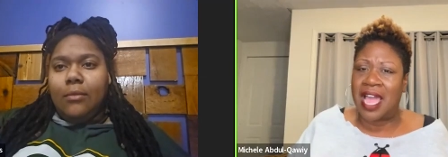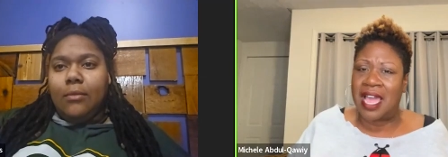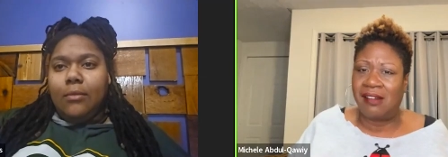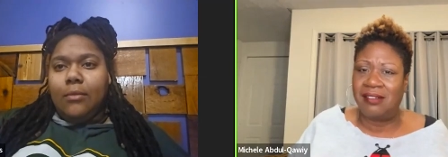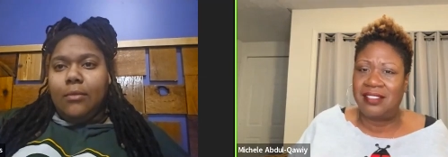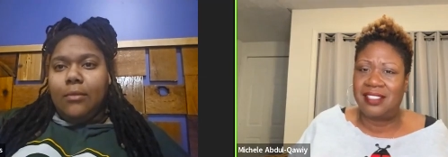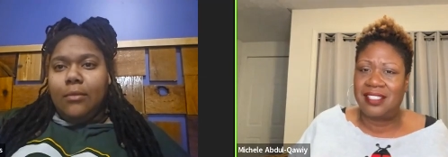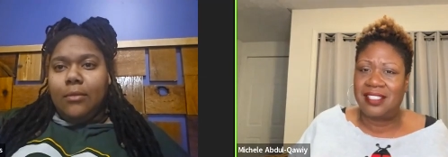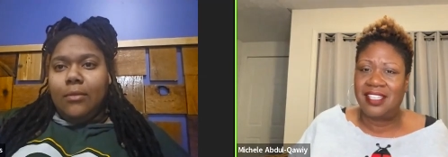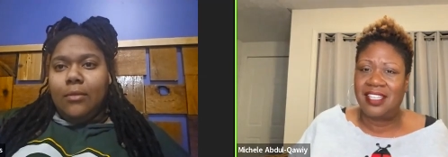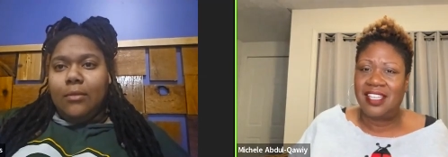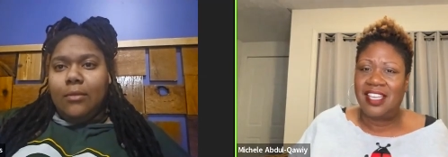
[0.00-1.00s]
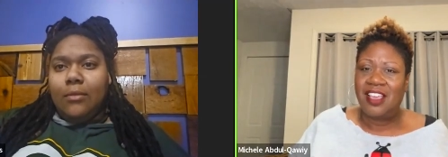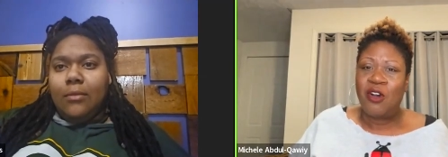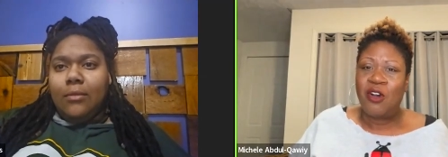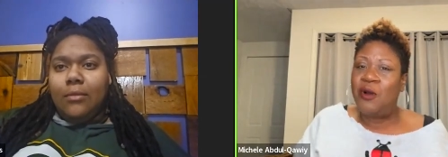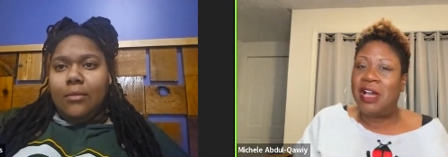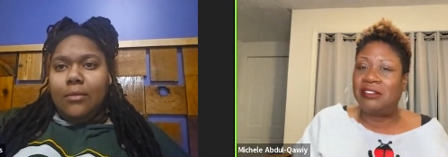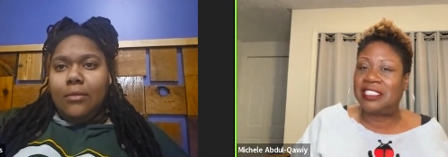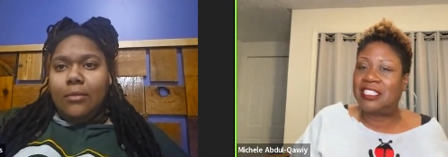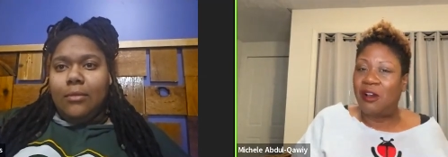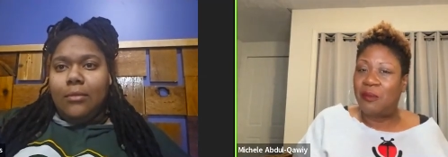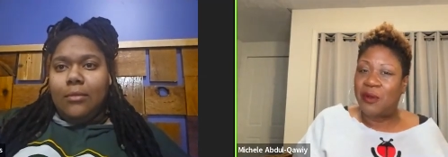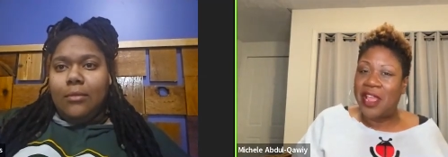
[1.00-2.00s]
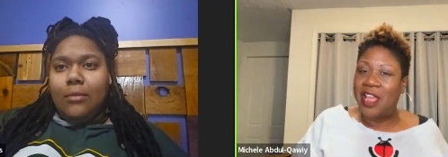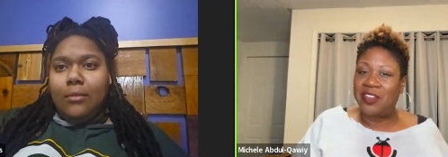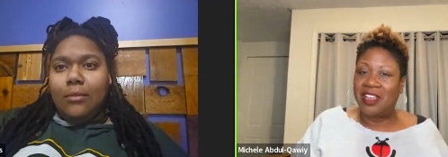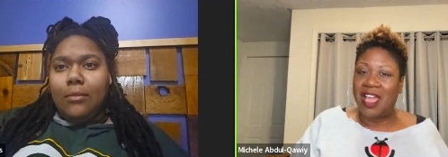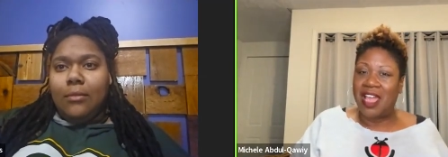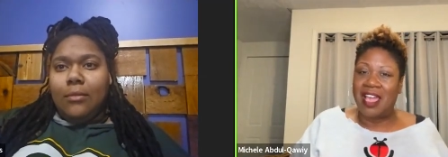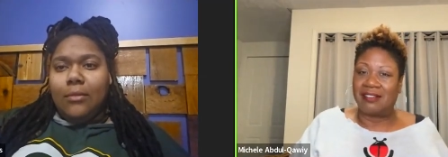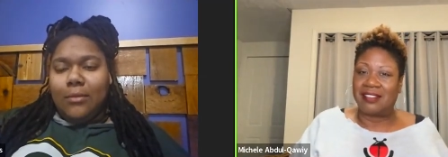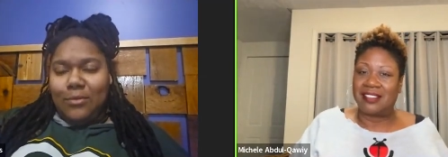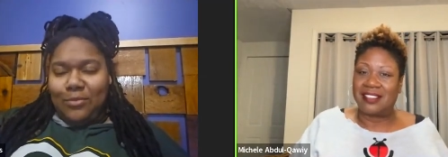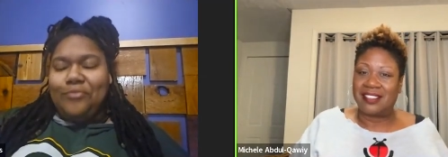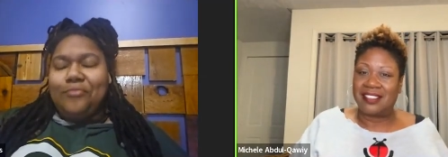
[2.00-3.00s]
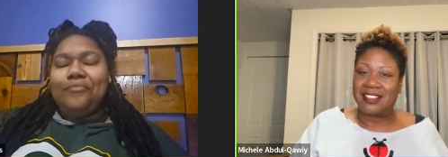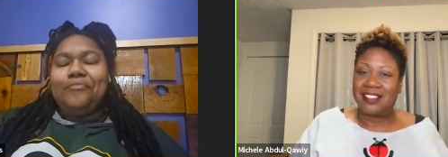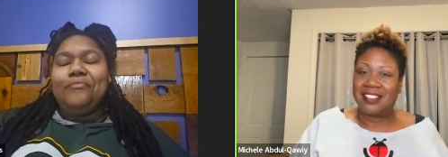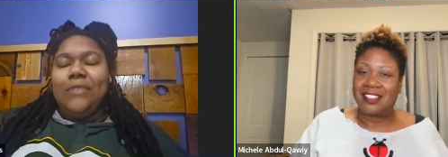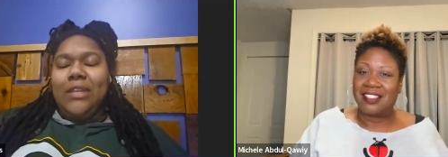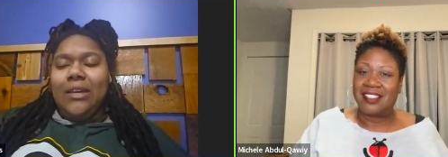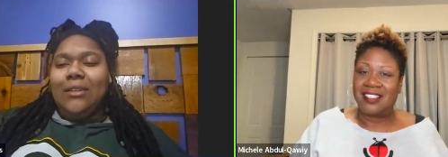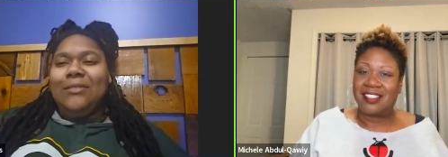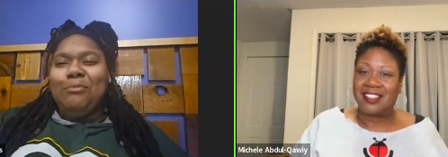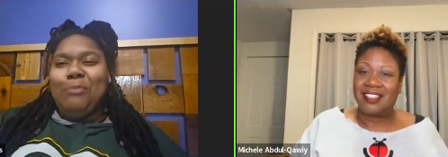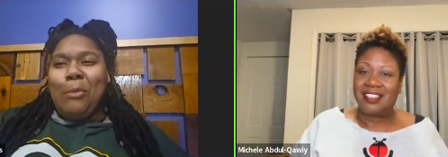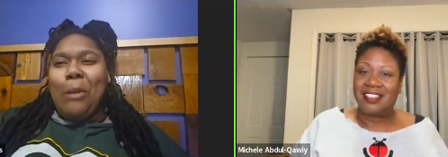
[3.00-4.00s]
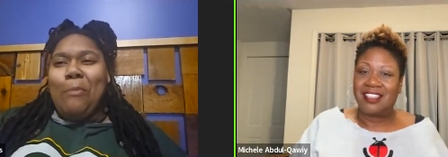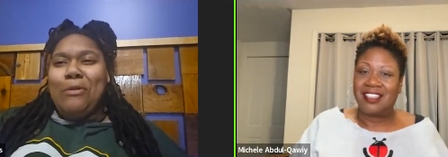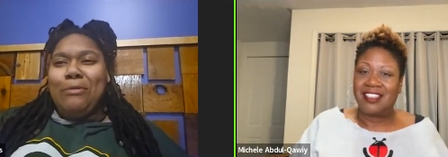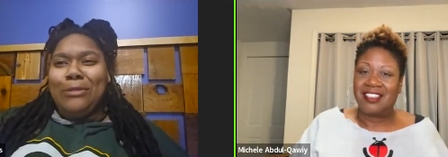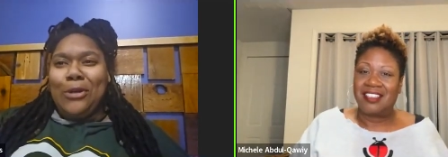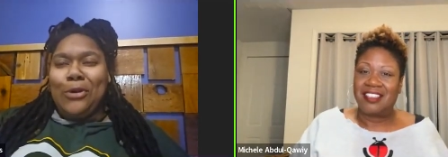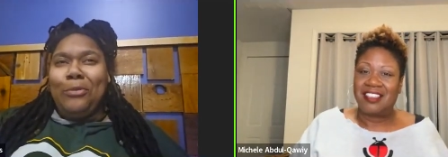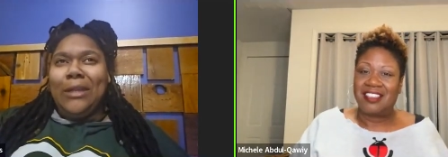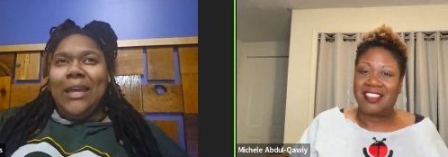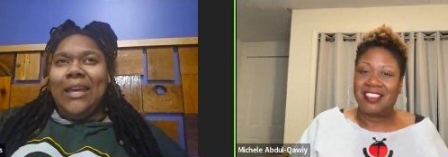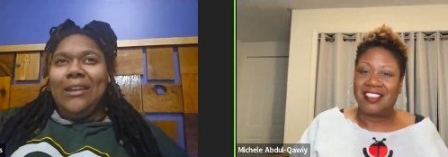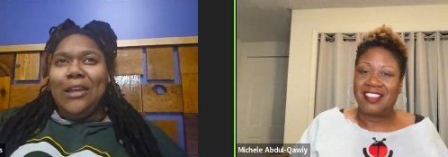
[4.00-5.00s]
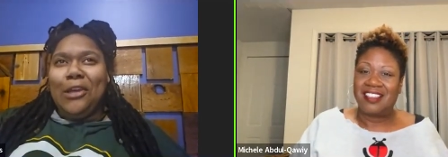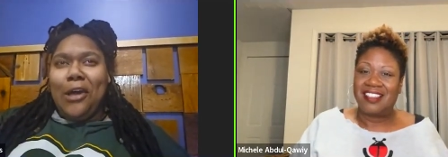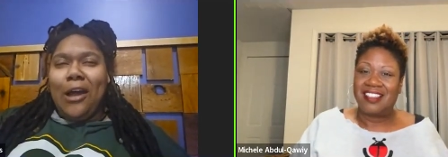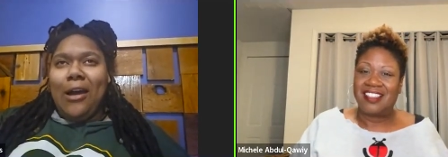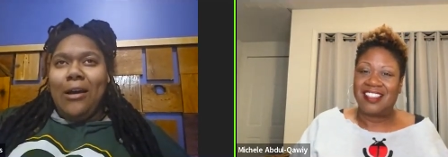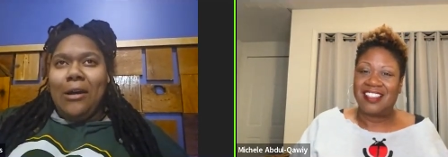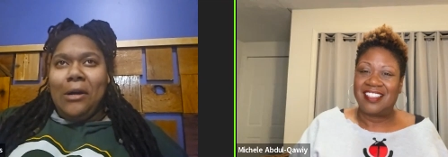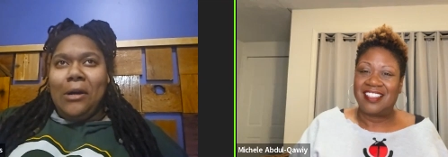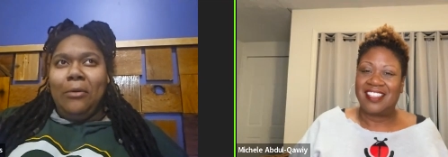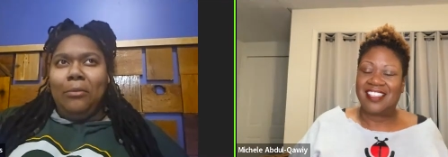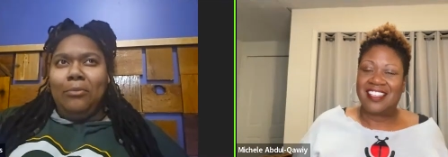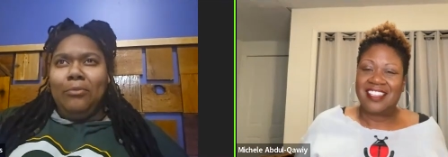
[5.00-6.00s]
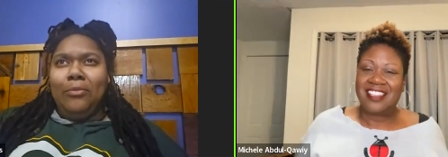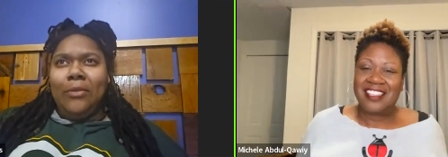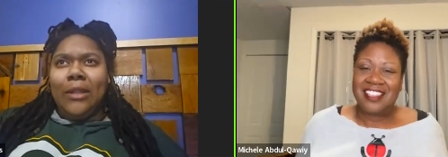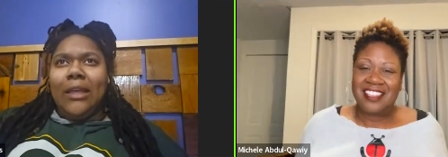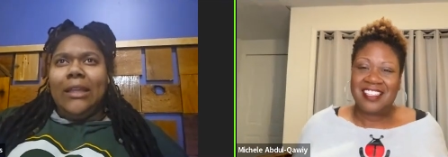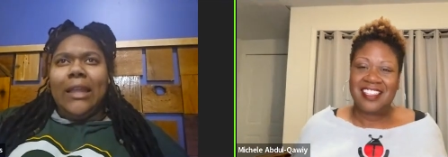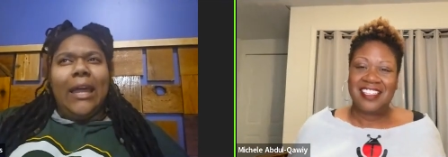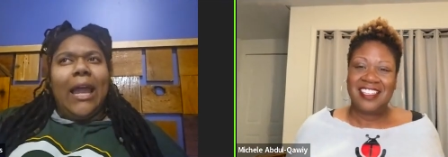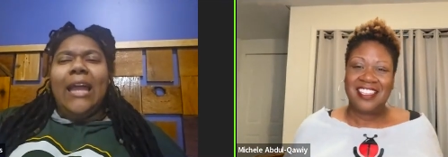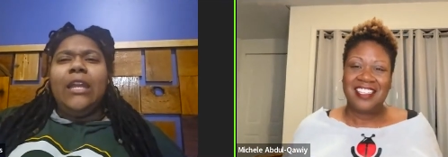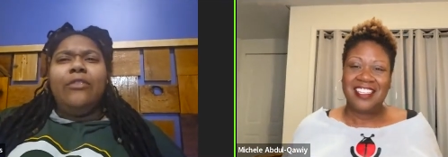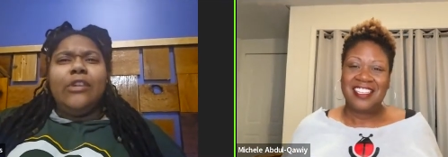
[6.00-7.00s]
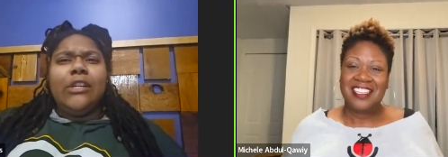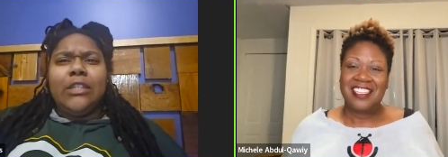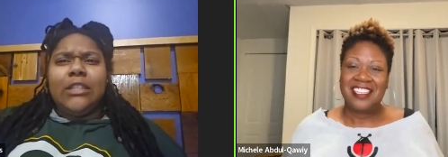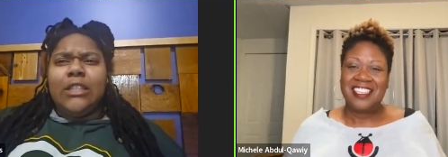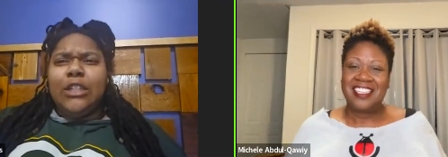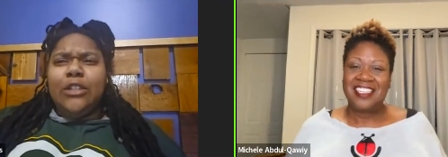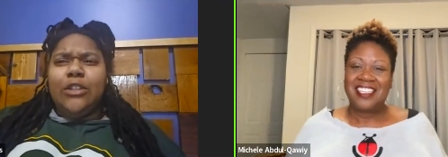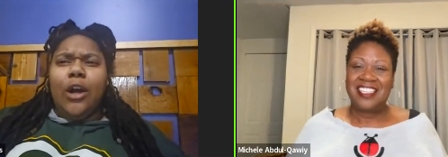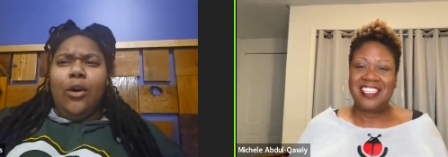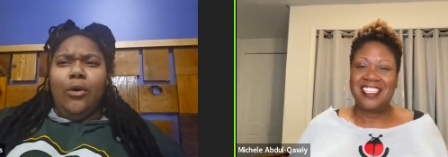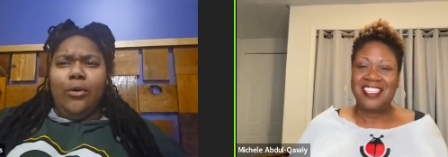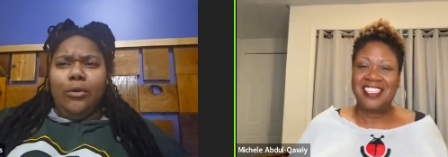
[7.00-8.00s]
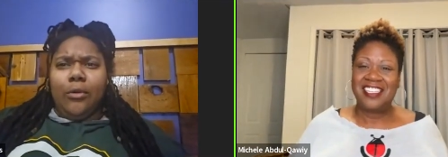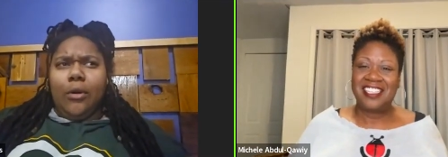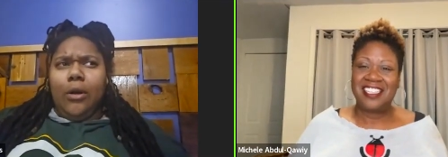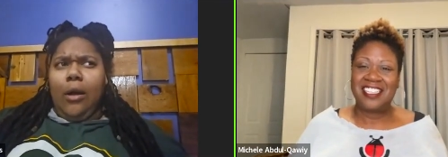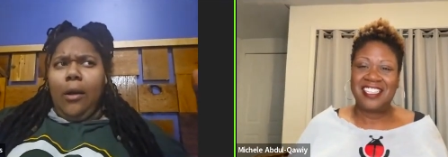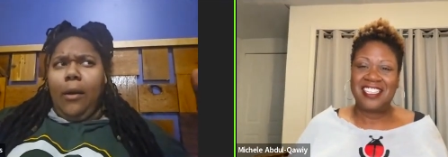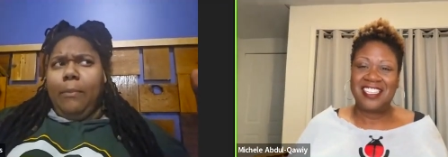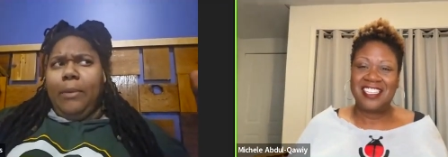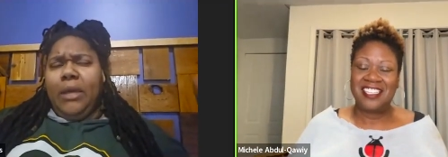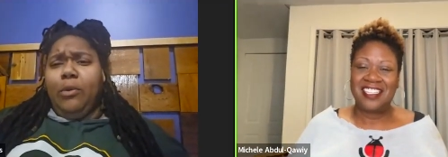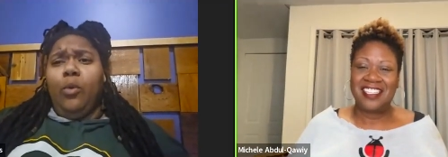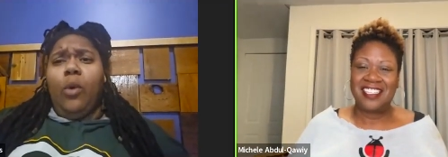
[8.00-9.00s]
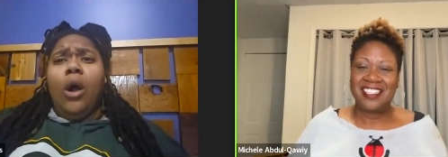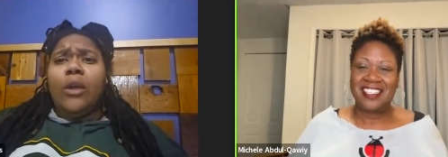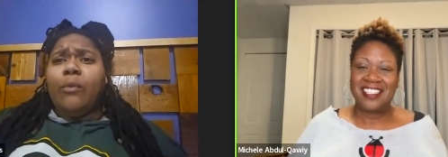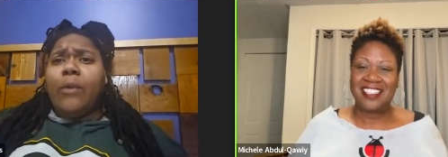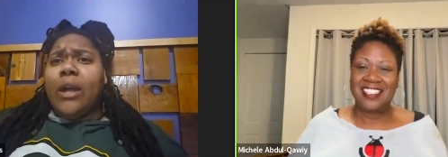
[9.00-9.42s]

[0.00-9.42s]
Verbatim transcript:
Speaker 1: house. Who else is going to pray over your house?
Speaker 2: Yeah. My and them told me that. Um, like I never understood the whole people walking